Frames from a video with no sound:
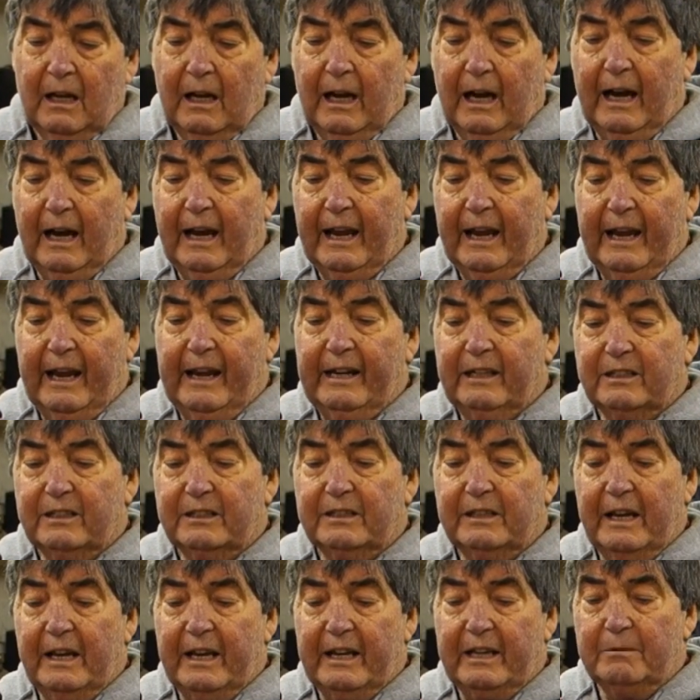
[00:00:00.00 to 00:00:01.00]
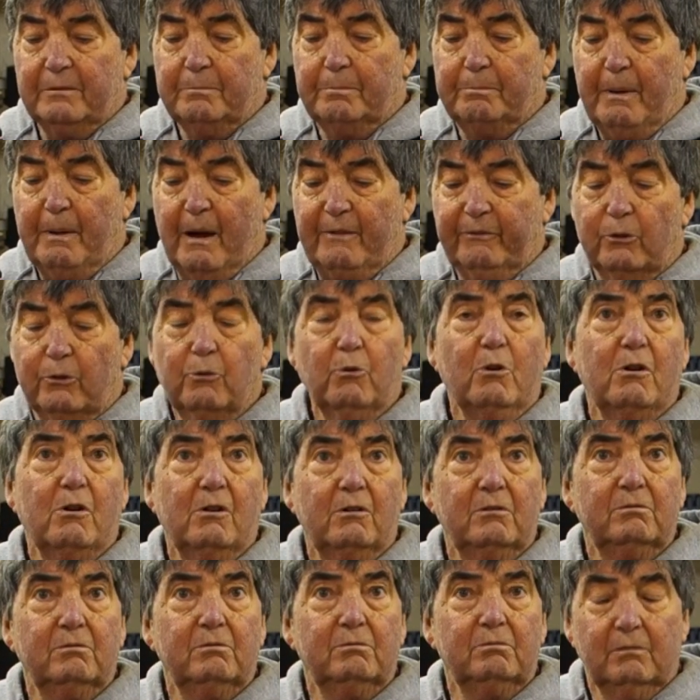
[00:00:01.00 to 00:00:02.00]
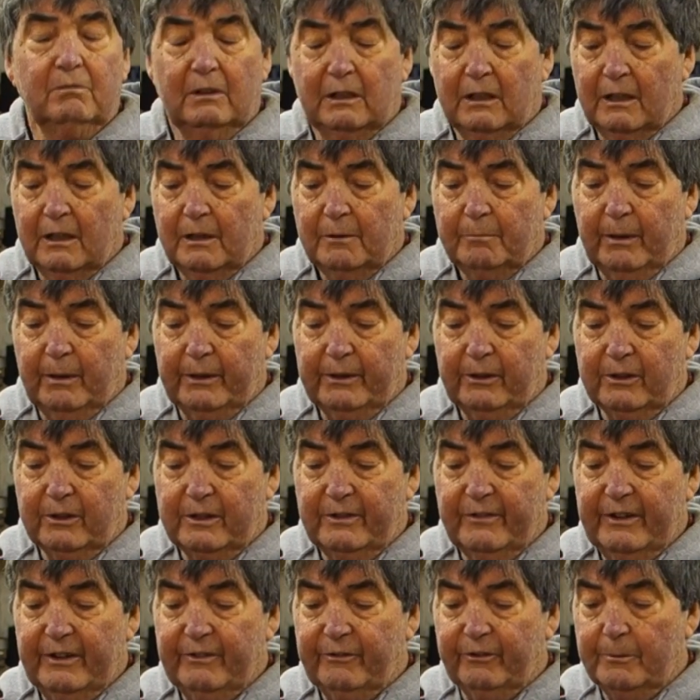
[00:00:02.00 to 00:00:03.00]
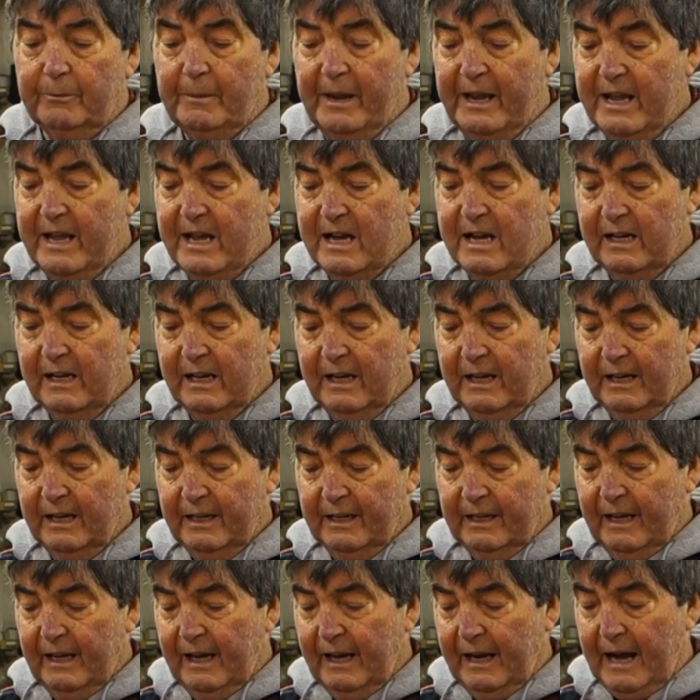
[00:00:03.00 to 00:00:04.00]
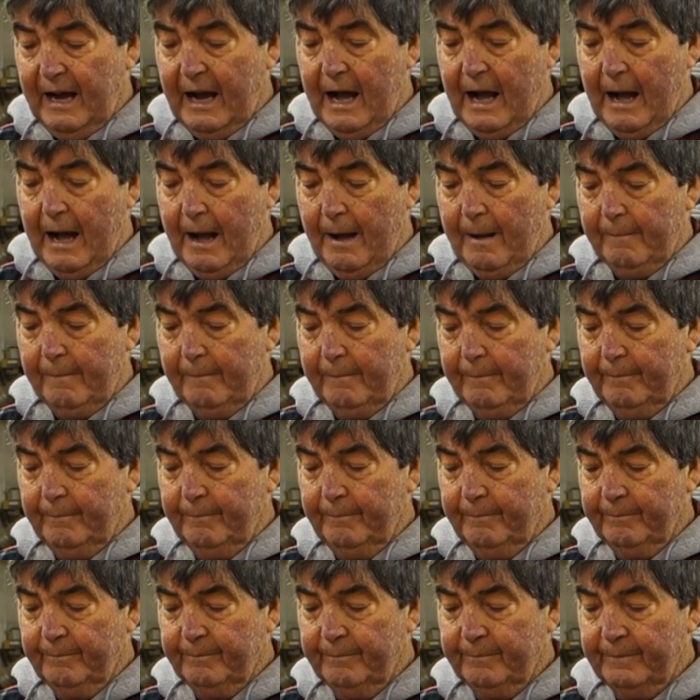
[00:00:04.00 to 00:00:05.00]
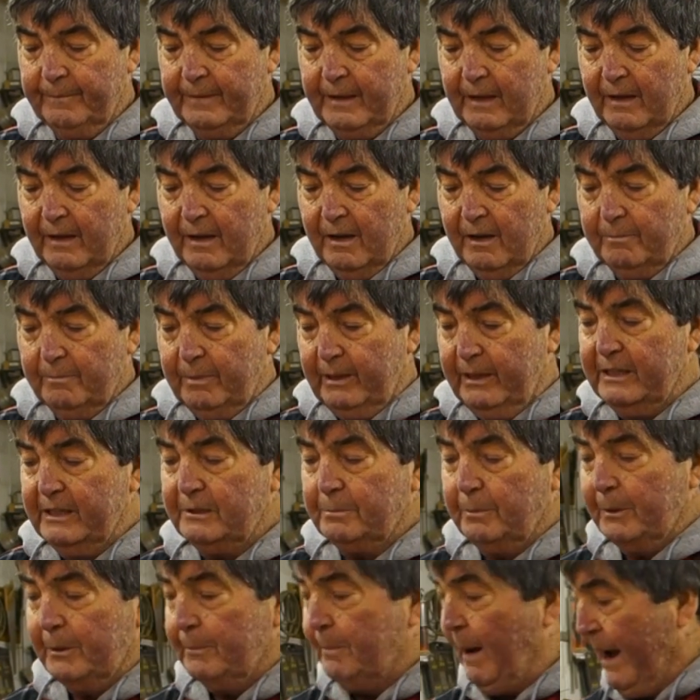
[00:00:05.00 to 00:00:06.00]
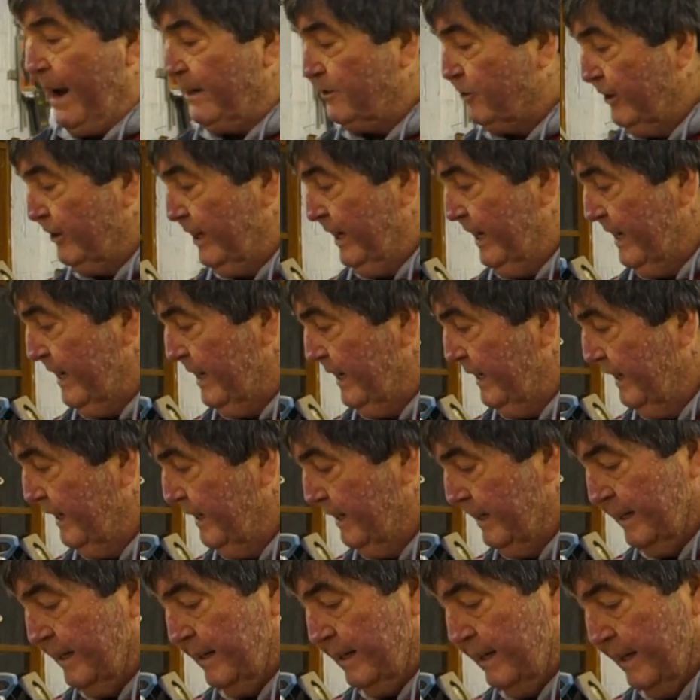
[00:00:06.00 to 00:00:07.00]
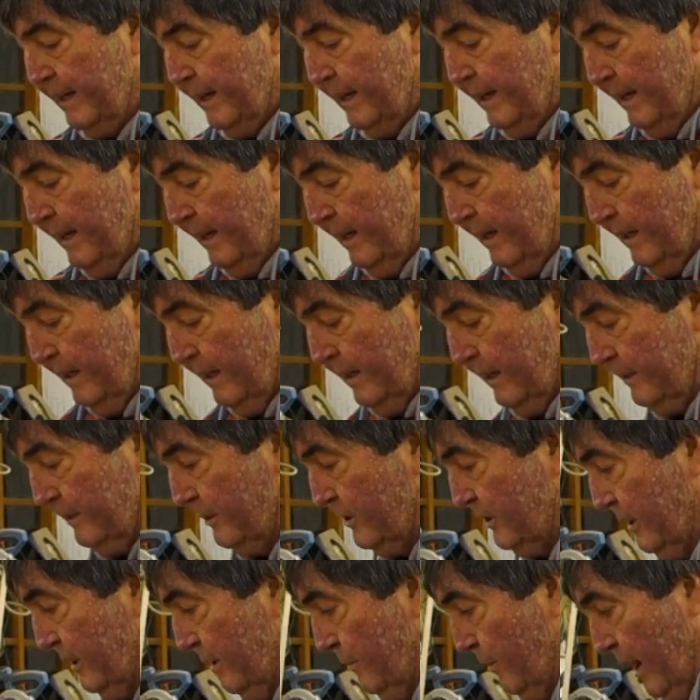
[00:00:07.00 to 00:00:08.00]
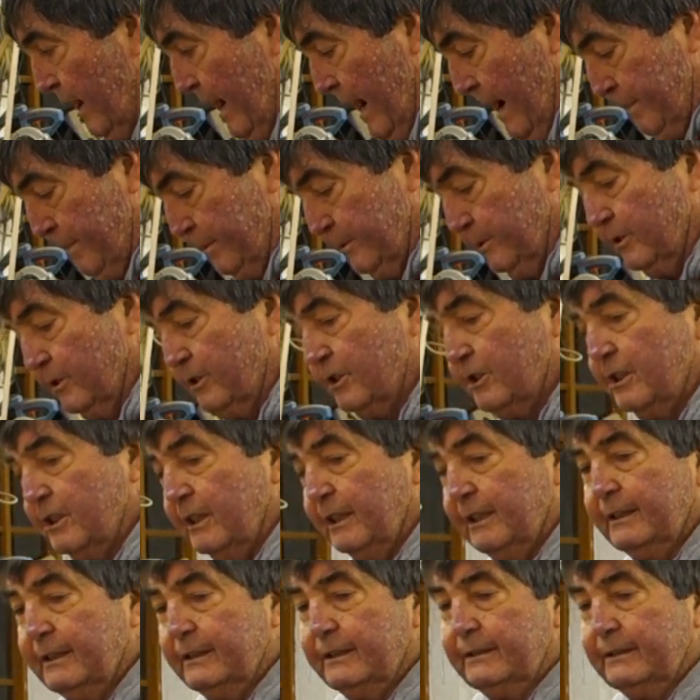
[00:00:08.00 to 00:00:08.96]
It can bevel by the look of it from here. But let's put a battery in it and see what happens.